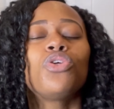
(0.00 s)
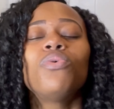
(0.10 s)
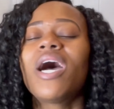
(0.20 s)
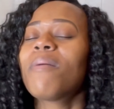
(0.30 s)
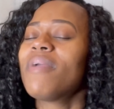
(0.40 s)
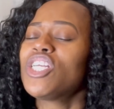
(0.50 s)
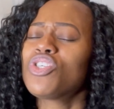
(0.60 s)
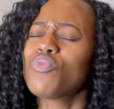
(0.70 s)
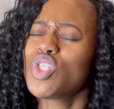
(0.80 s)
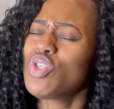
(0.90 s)
you got to make
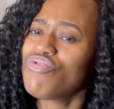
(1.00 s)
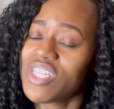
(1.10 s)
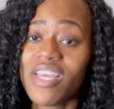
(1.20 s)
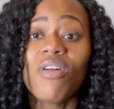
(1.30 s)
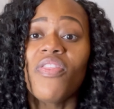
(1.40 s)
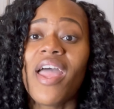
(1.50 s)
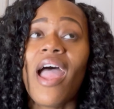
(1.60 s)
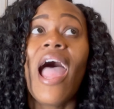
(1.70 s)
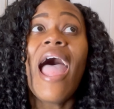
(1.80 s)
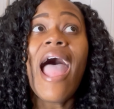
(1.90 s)
sure what you said on that